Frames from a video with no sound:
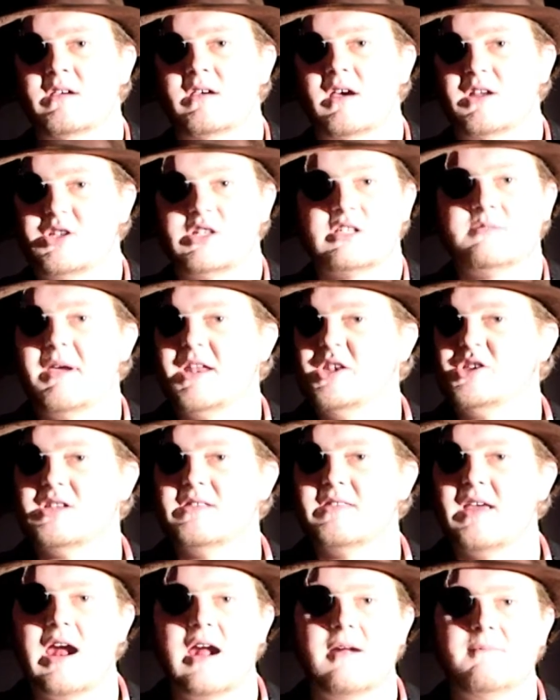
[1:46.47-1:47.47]
I just
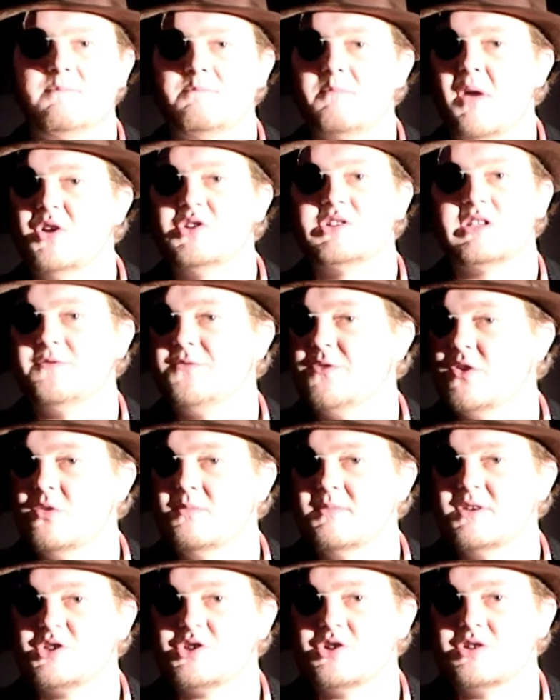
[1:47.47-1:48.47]
mentioned that most of the
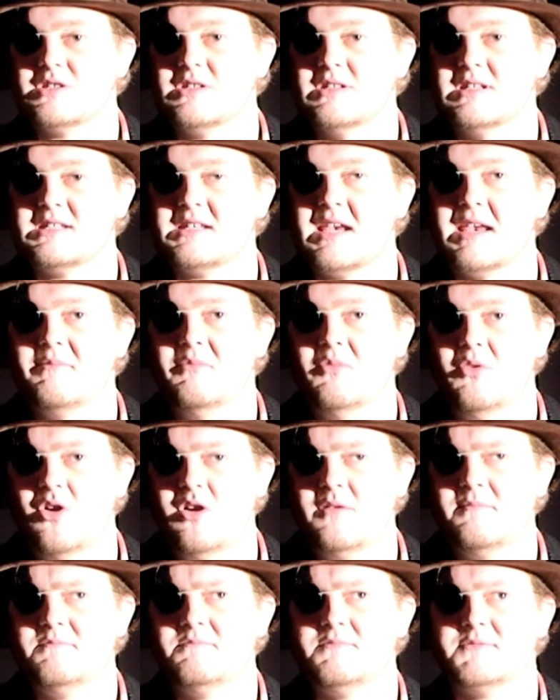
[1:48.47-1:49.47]
film is shot in the same
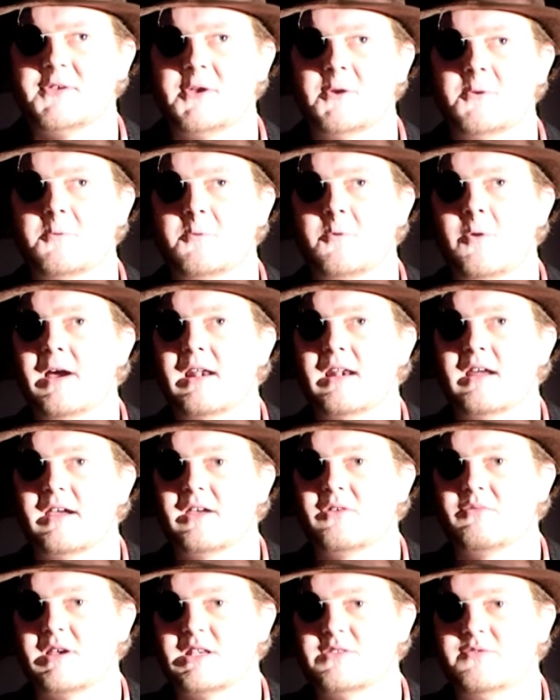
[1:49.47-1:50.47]
room, so quite
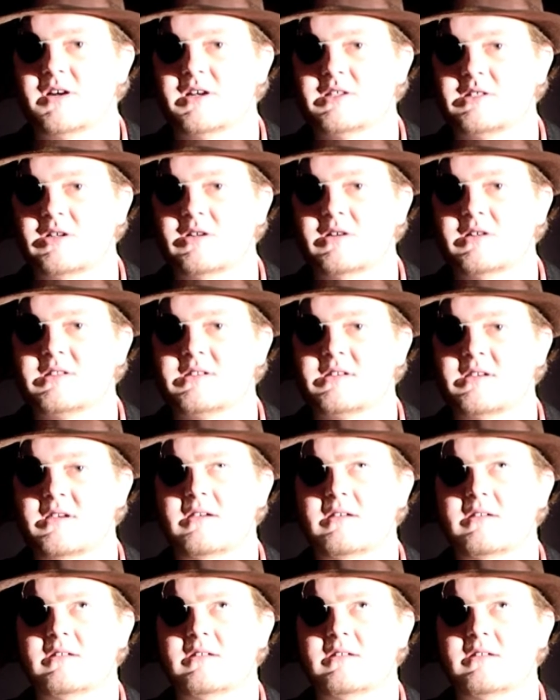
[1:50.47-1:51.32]
like Reservoir Dogs.